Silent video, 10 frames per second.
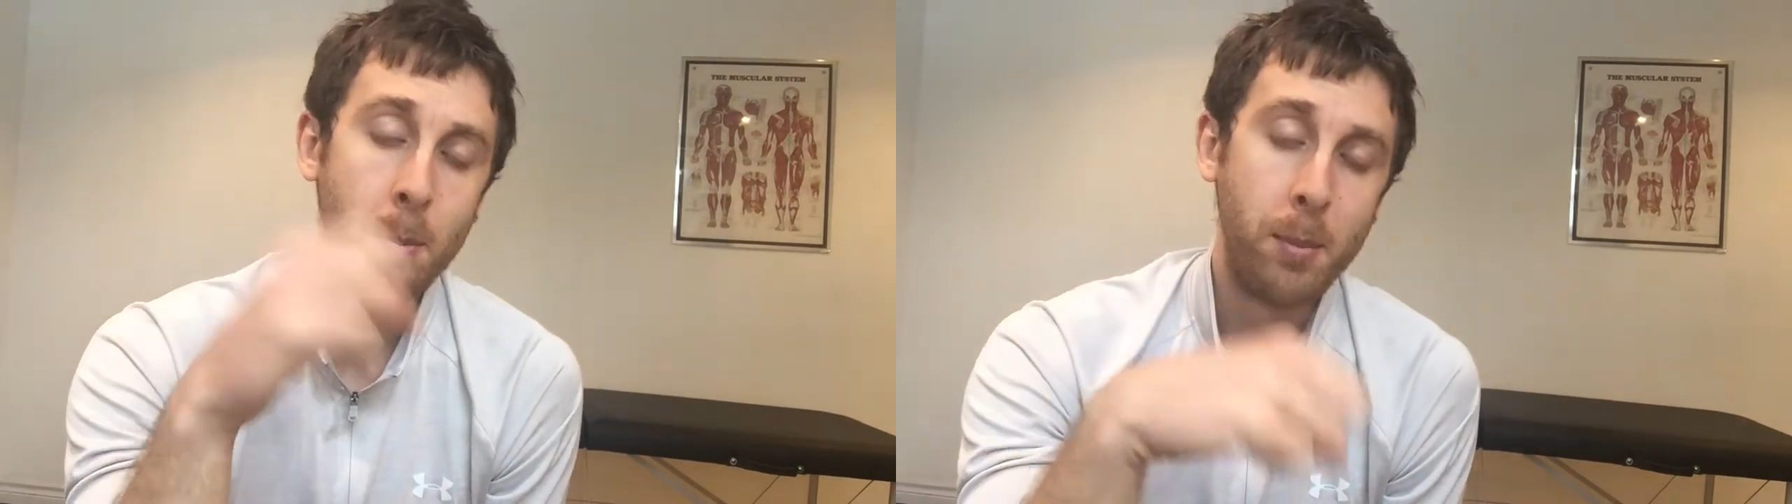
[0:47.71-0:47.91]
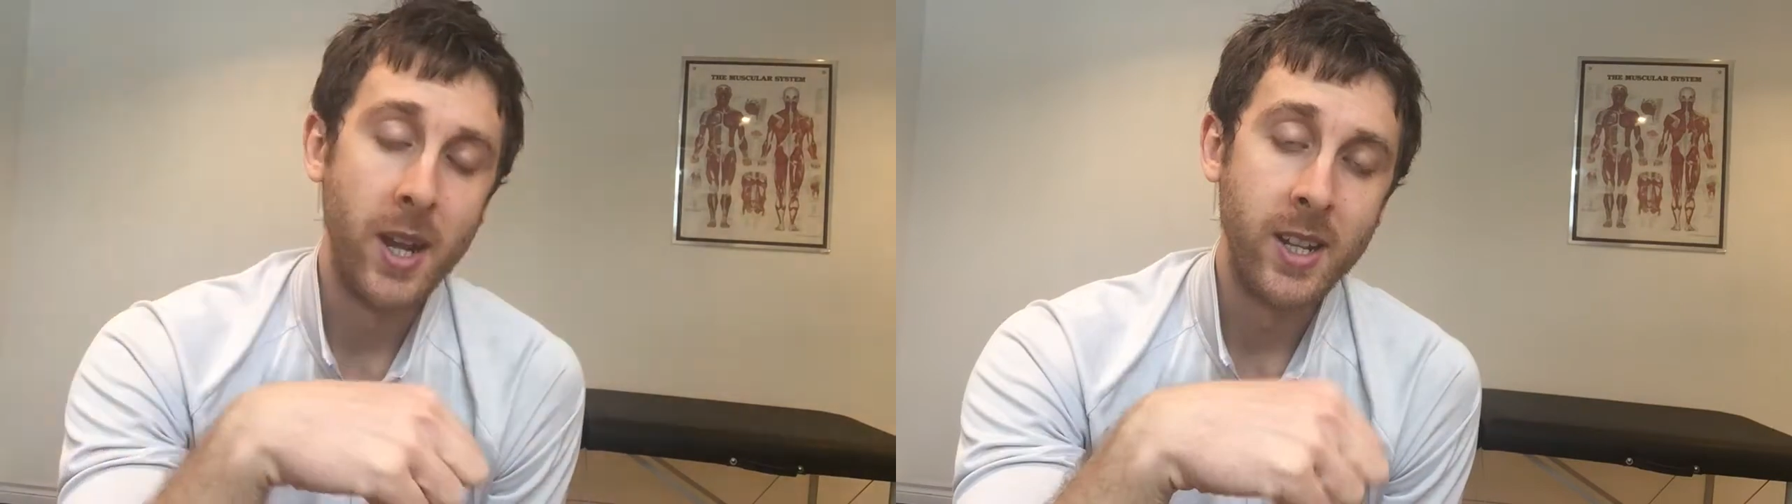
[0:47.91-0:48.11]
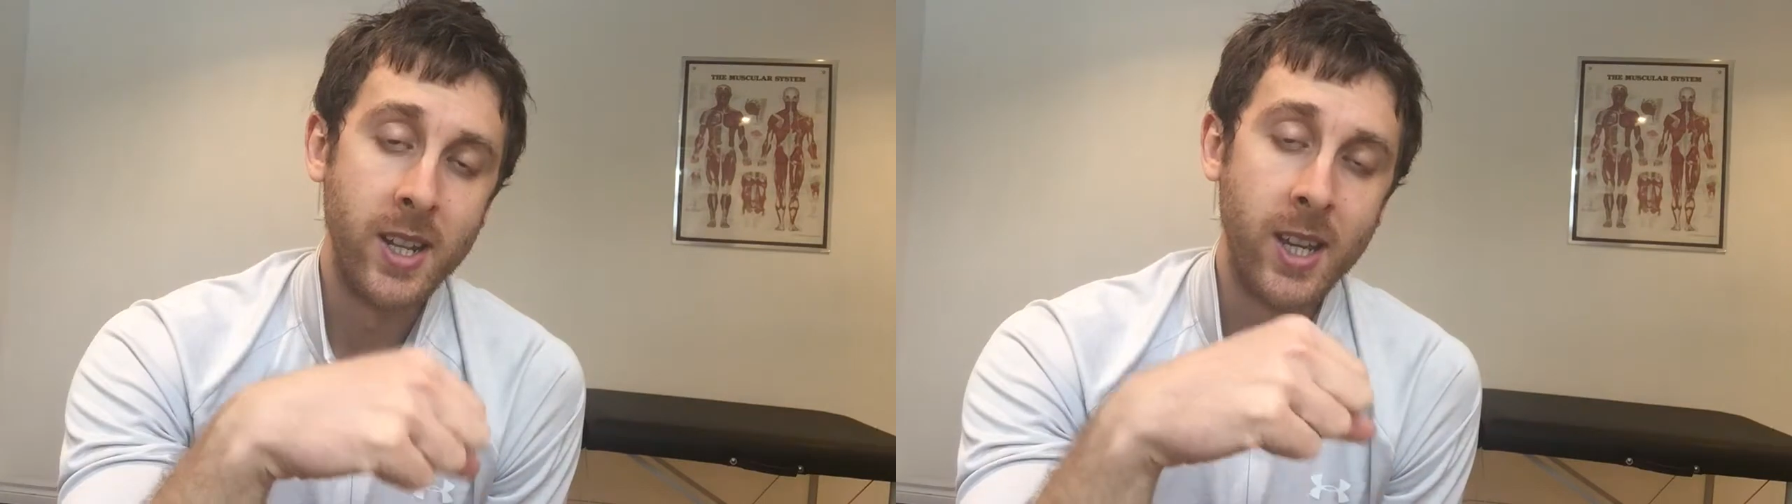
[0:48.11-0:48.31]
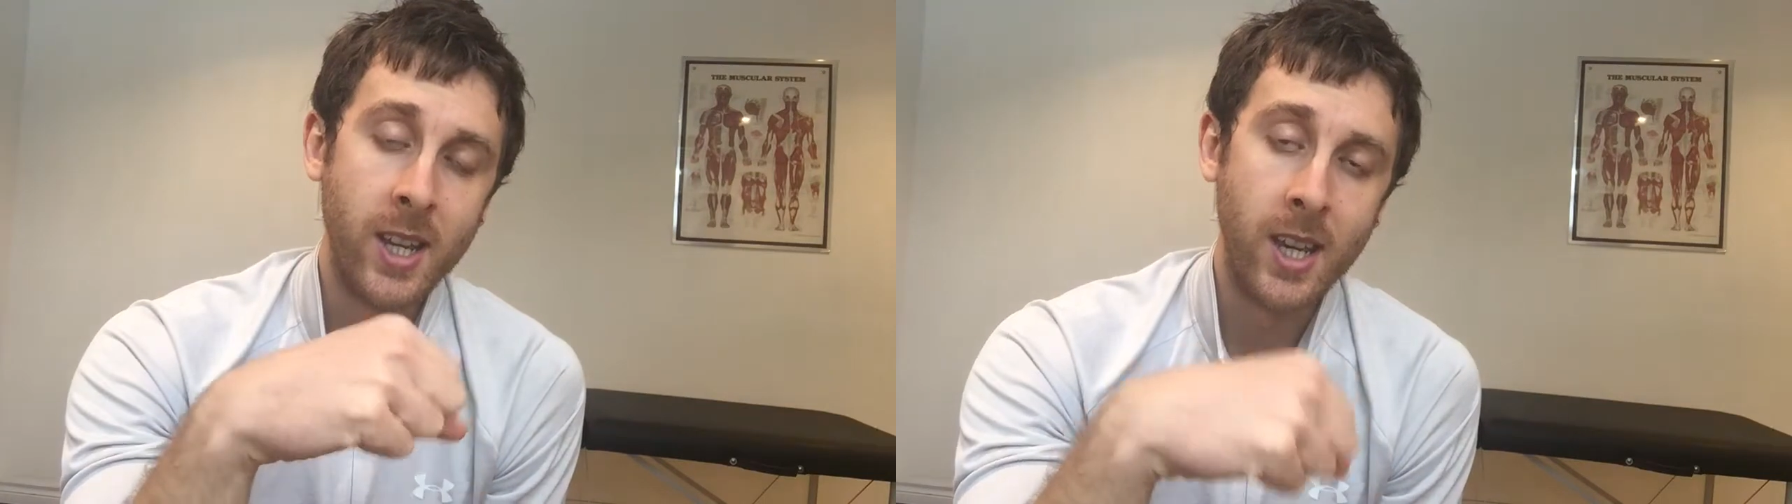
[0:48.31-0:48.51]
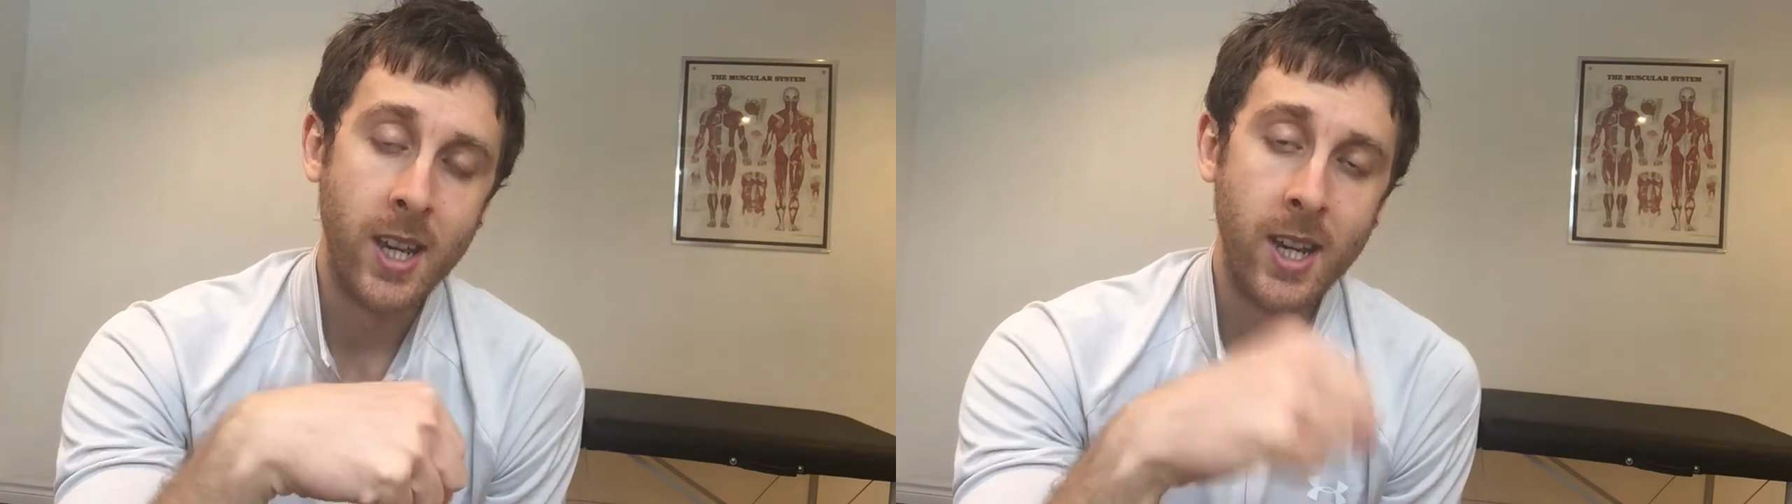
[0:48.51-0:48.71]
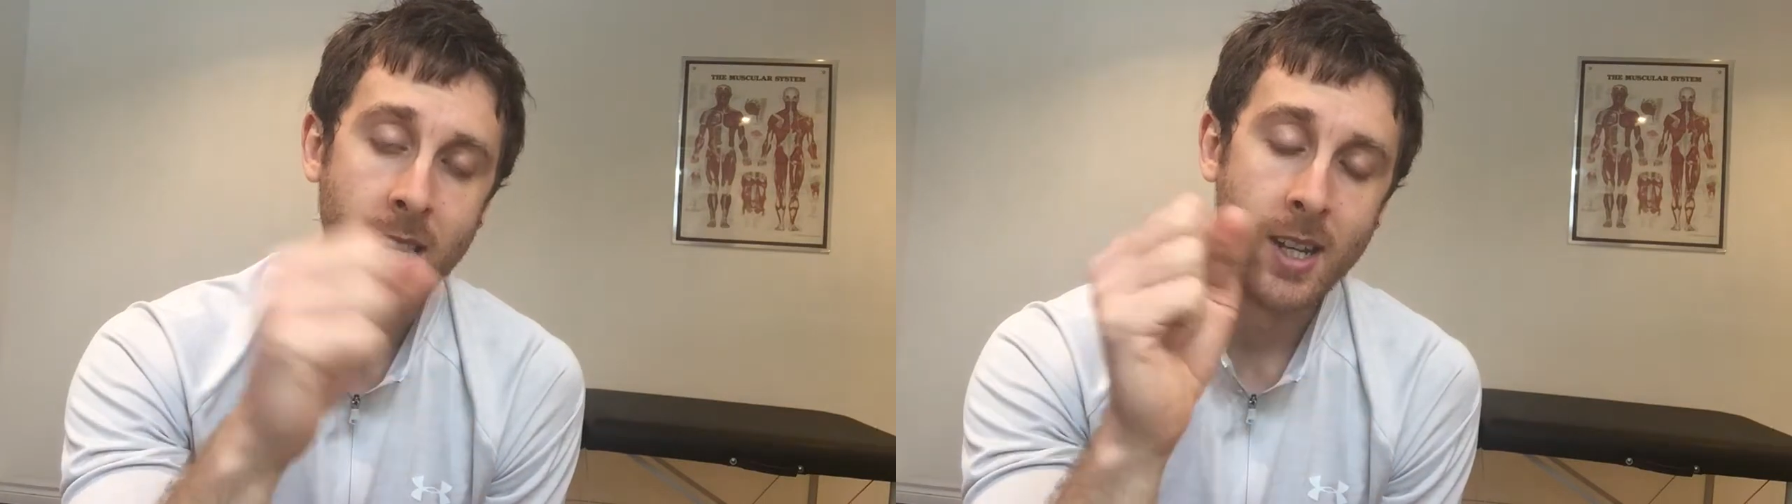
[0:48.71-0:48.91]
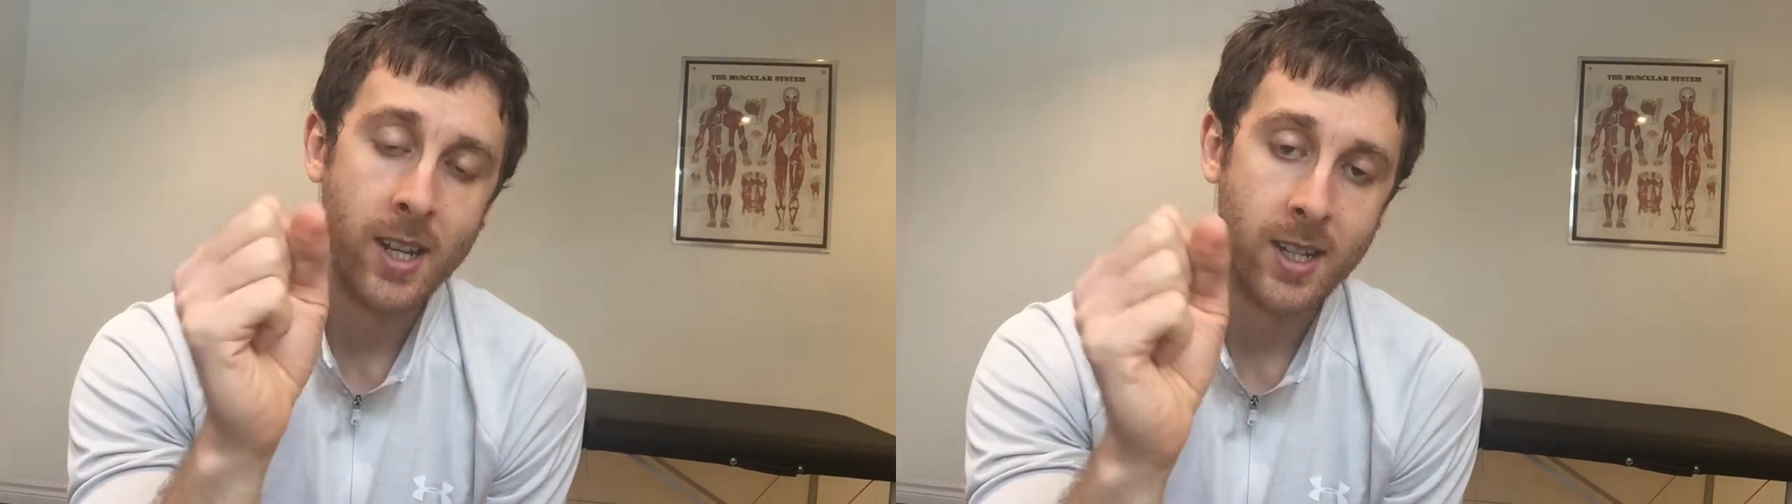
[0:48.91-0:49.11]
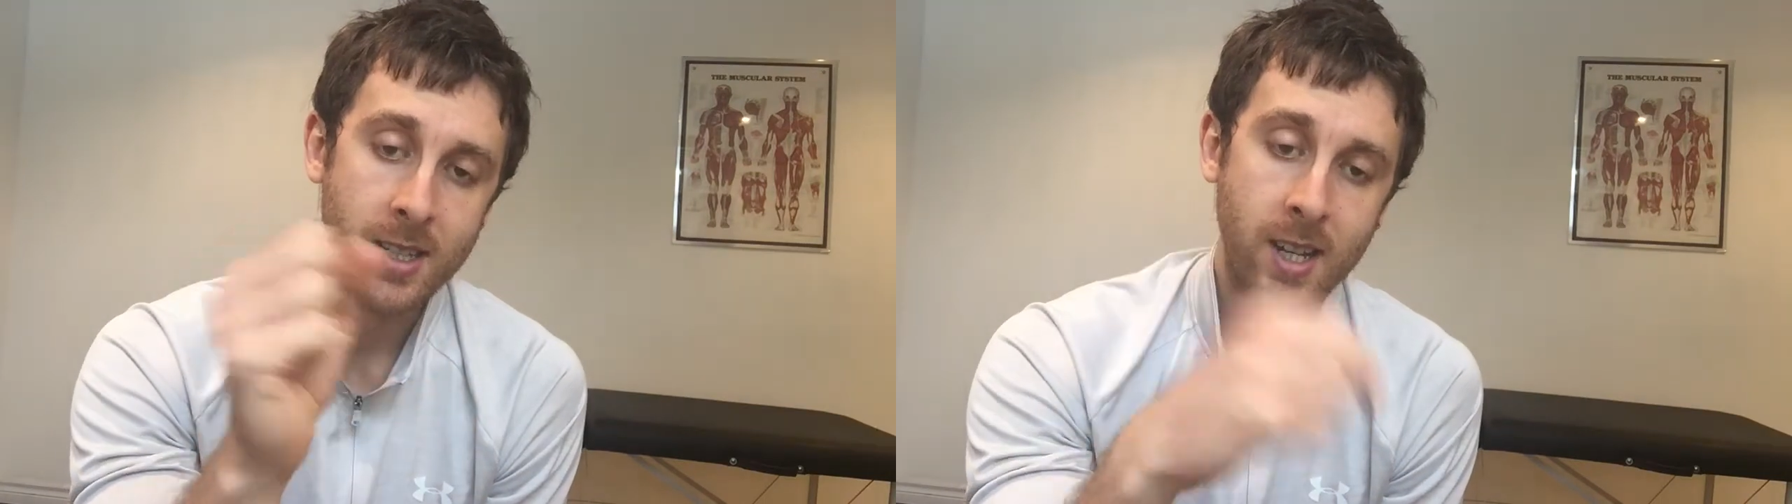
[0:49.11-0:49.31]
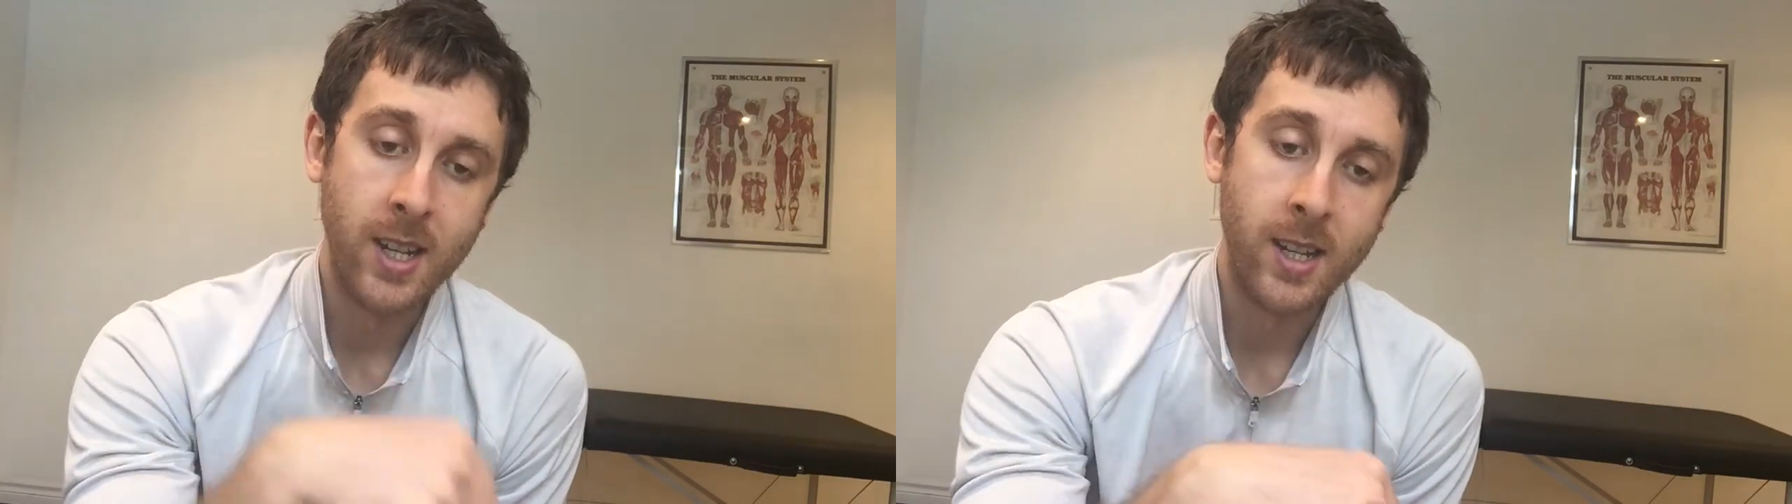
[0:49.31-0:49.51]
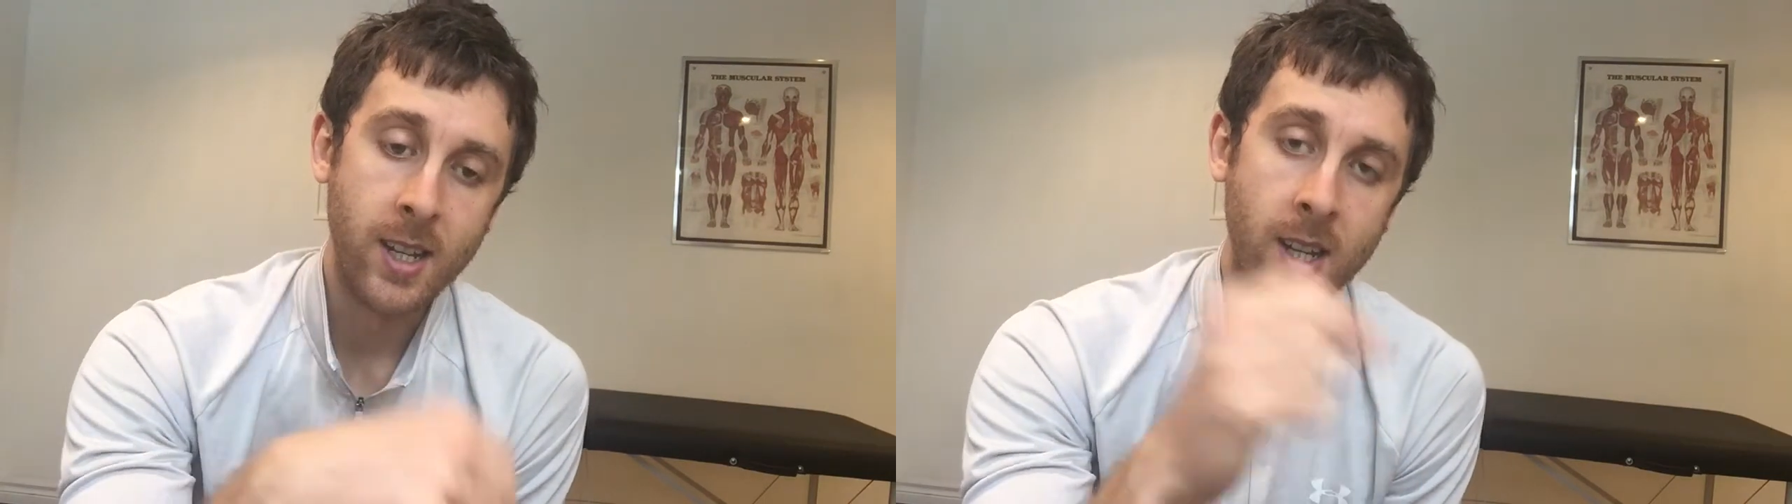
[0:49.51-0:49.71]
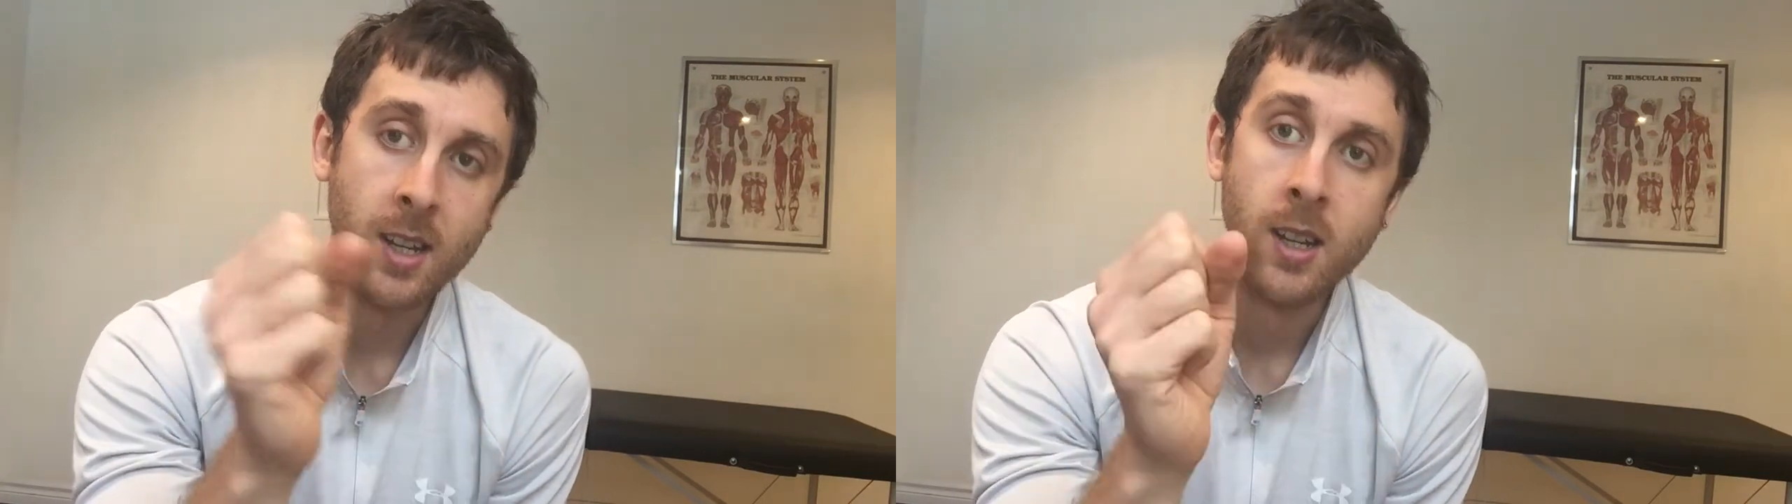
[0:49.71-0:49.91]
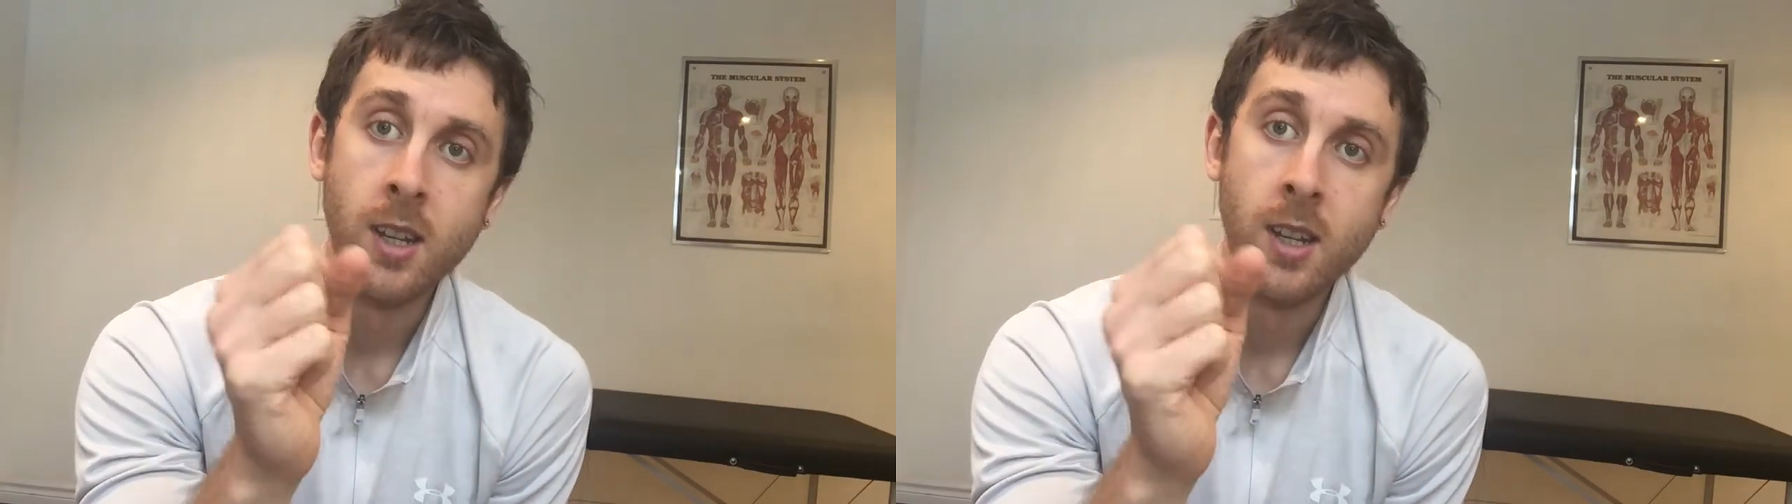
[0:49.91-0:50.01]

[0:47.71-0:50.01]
bending and extending